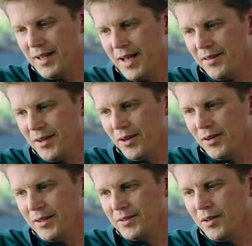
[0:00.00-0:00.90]
that there
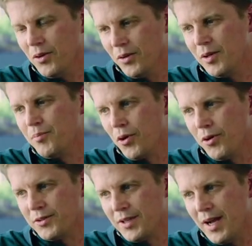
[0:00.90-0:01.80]
is an early
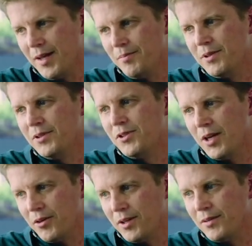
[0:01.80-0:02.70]
prototype
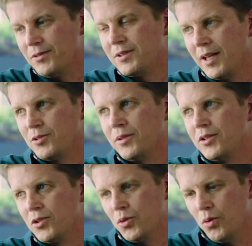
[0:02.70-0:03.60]
generative
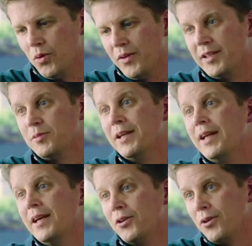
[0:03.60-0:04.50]
scheduling tool that has been
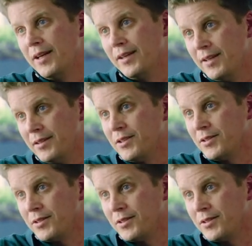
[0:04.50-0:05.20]
integrated into